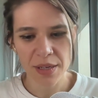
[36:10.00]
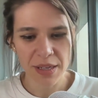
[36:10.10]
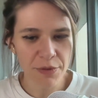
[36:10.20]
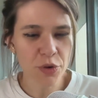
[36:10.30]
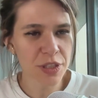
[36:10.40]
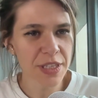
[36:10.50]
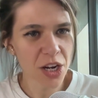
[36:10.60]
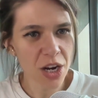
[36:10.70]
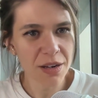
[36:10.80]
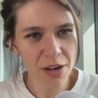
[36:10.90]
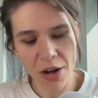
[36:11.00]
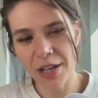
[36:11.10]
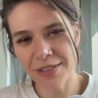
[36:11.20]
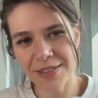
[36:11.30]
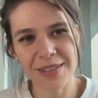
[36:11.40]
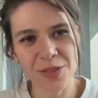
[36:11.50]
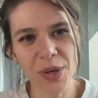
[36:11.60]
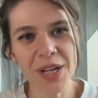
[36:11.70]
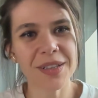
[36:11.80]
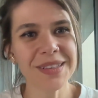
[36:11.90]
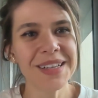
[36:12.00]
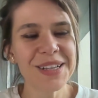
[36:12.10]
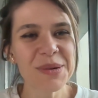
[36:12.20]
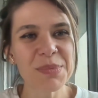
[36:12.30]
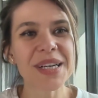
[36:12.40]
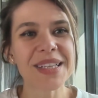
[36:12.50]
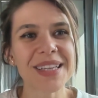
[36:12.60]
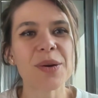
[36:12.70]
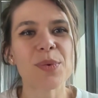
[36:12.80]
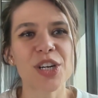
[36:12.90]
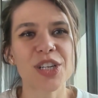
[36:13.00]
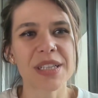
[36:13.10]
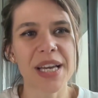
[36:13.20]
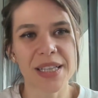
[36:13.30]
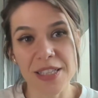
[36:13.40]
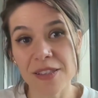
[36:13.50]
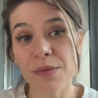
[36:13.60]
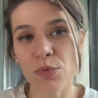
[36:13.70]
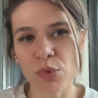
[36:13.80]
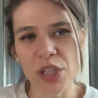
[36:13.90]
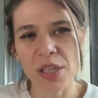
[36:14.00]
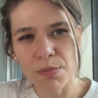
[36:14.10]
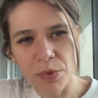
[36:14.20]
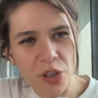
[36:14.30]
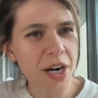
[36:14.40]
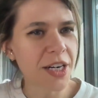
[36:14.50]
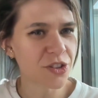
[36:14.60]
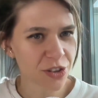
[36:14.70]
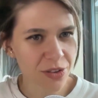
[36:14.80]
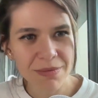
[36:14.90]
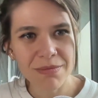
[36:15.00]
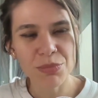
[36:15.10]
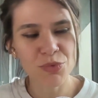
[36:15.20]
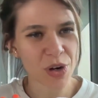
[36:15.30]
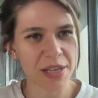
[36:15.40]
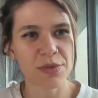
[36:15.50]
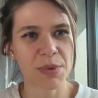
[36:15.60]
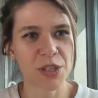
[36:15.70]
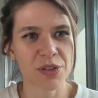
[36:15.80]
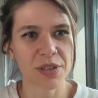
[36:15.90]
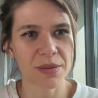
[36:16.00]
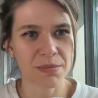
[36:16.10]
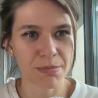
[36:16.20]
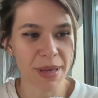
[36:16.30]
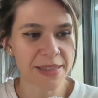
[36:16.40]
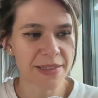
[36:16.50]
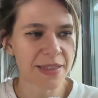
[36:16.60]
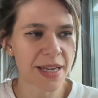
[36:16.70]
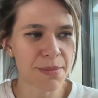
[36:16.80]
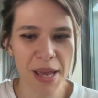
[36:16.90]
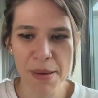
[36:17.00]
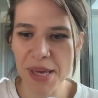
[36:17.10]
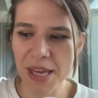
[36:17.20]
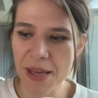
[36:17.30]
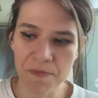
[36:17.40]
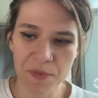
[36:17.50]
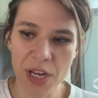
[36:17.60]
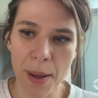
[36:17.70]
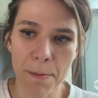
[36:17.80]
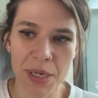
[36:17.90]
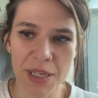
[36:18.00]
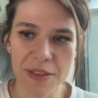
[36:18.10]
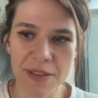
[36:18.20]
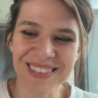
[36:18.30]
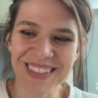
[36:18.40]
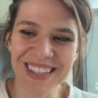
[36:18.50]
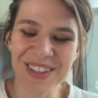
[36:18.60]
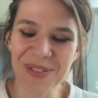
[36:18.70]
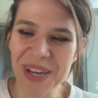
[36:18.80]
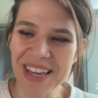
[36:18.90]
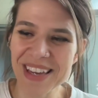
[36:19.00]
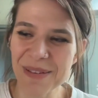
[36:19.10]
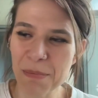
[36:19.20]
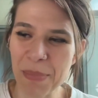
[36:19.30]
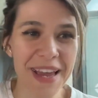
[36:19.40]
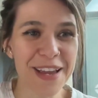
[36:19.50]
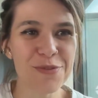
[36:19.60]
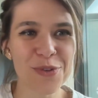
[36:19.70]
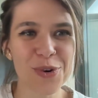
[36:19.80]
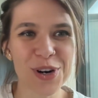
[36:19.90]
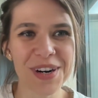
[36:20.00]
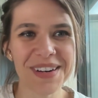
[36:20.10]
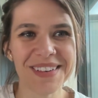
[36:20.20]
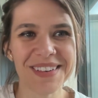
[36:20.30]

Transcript: of course, they cost as well, but they weren't like these really large transformational bets. And maybe companies in a way pay for